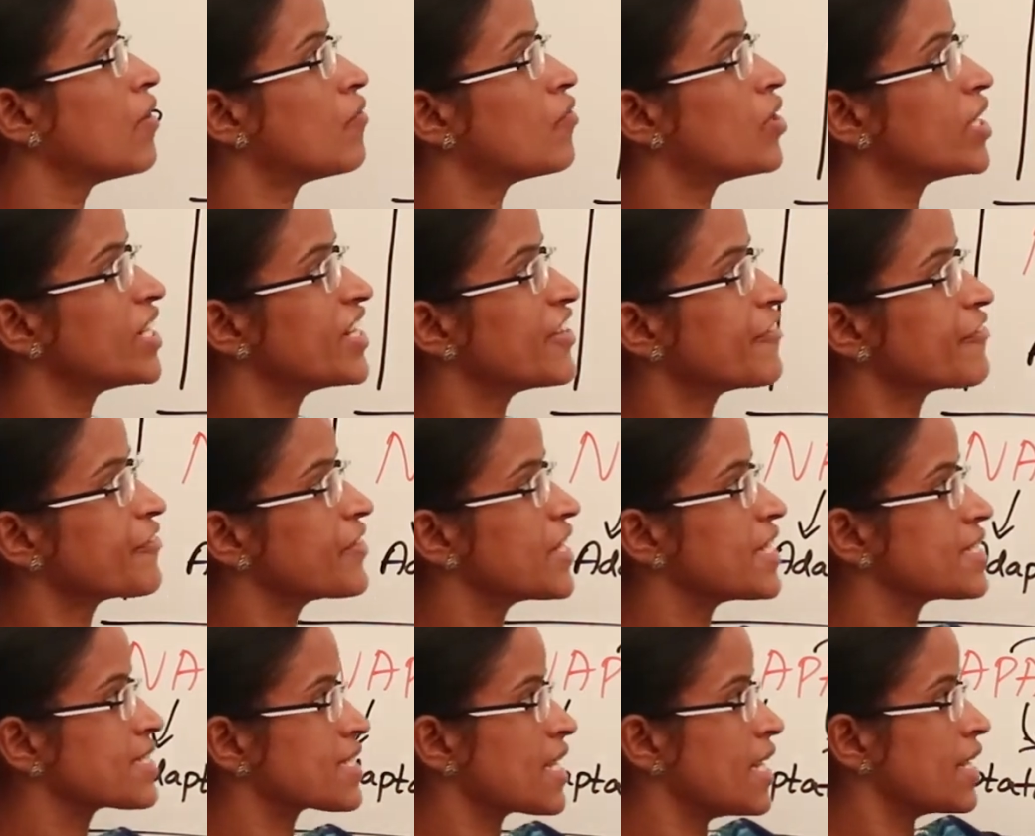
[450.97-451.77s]
What if
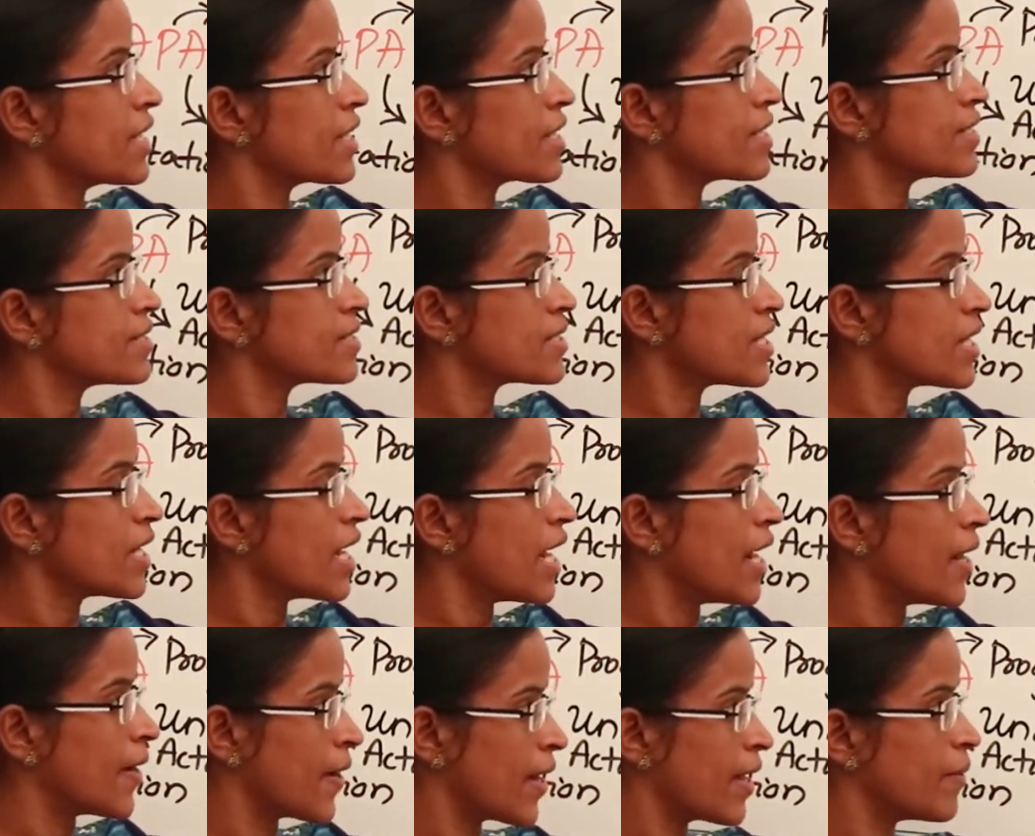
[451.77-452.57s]
these countries
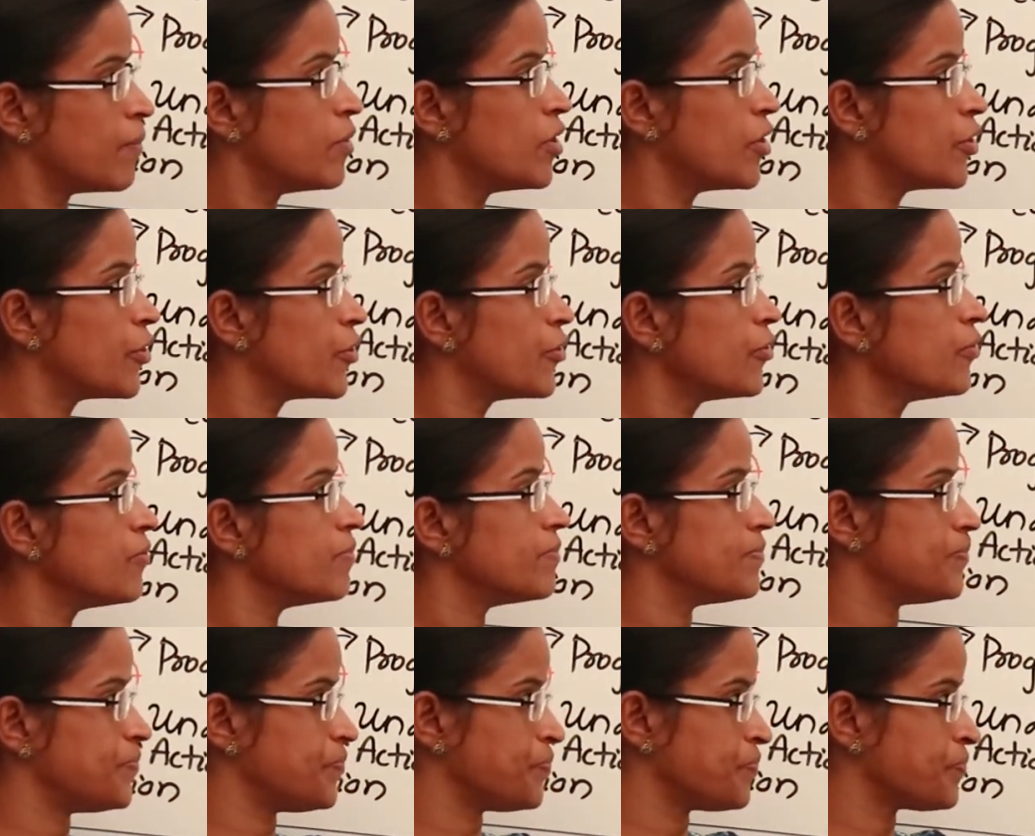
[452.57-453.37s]
are unable
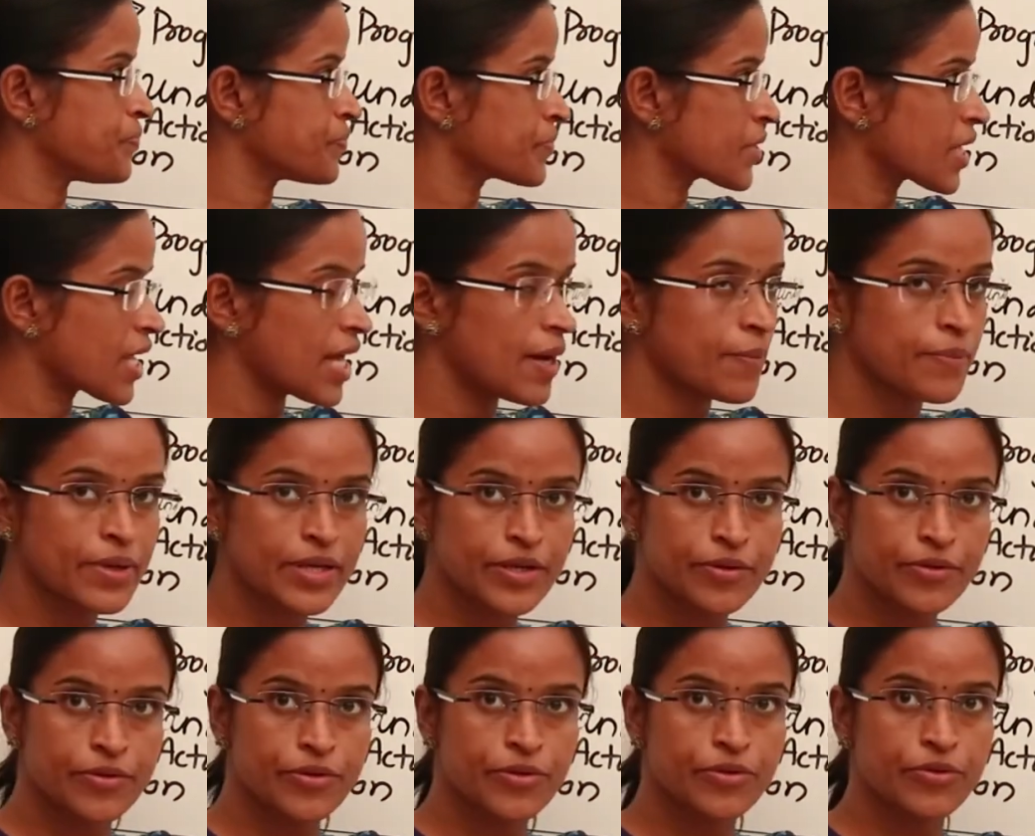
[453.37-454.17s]
to
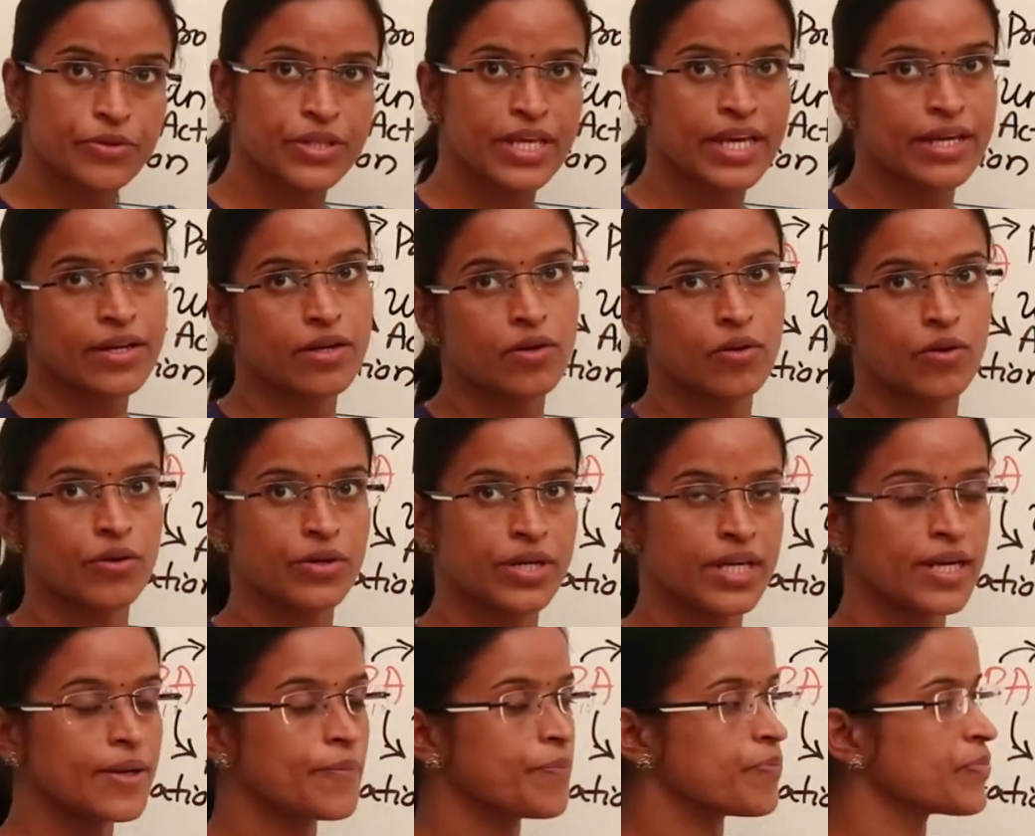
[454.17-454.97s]
commit to their
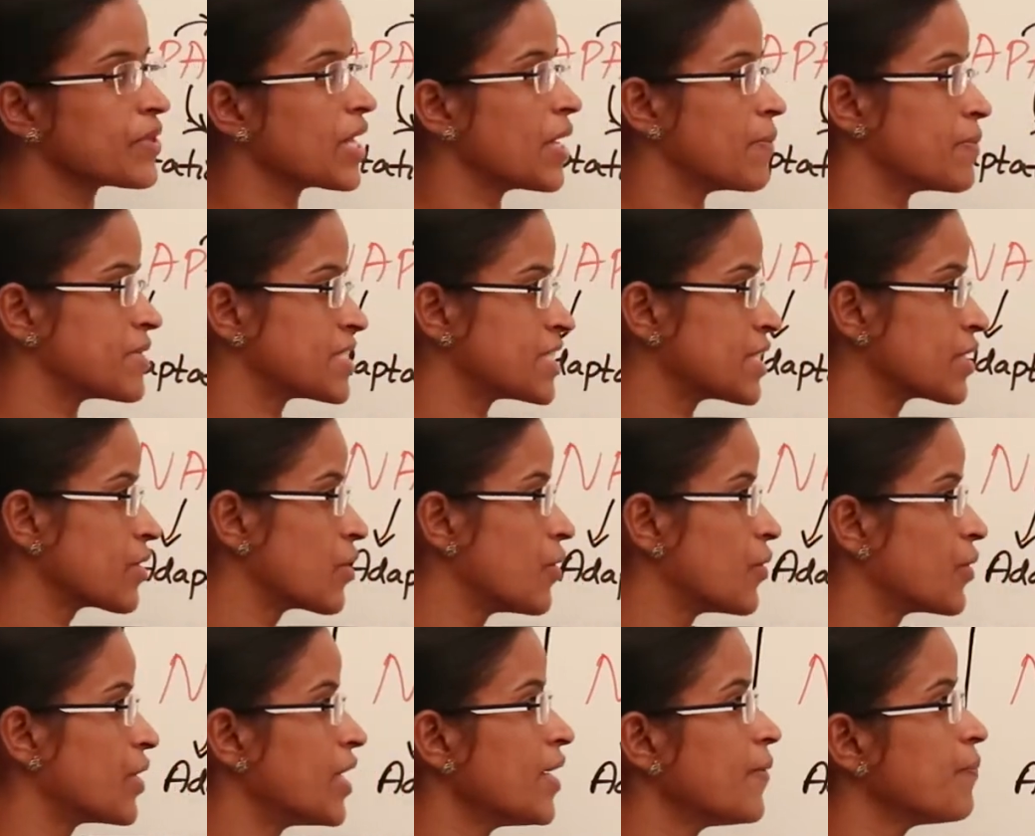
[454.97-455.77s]
quota, emission
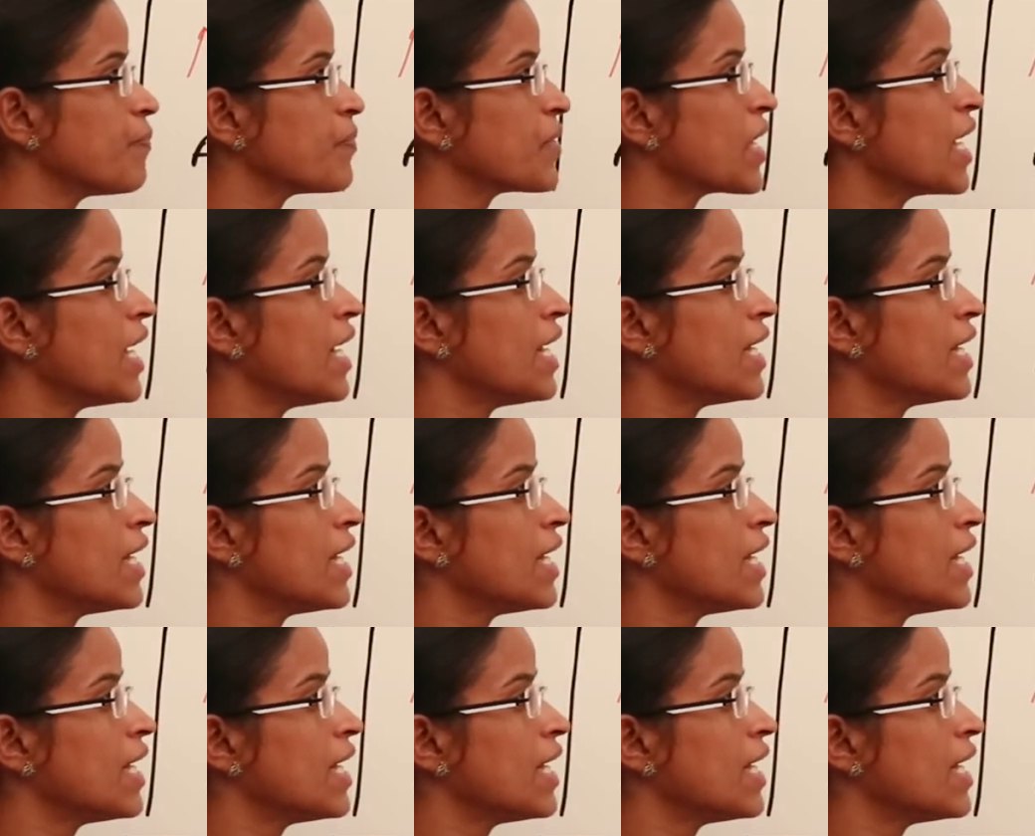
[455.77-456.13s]
quota?